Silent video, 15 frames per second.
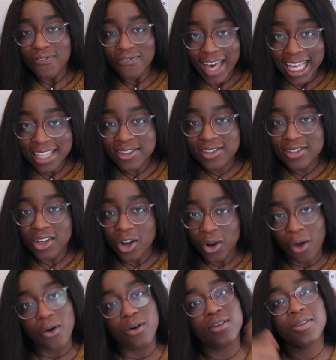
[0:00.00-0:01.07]
That's a
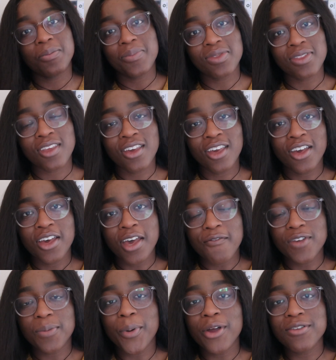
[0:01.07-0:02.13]
lot.
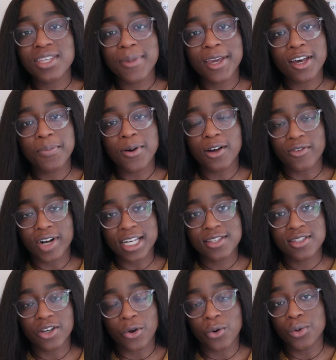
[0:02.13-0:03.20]
The bones that make up our
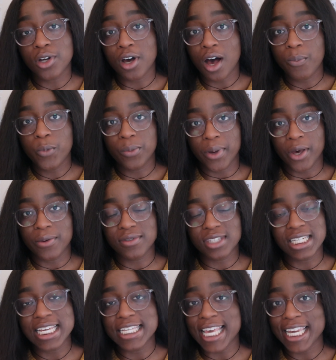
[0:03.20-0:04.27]
wrists are called carpal bones
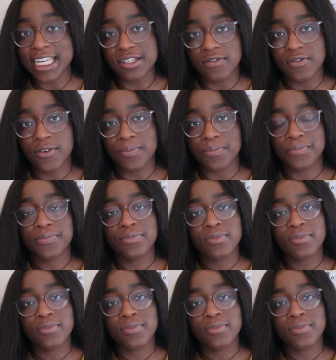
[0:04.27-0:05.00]
and there's eight of them.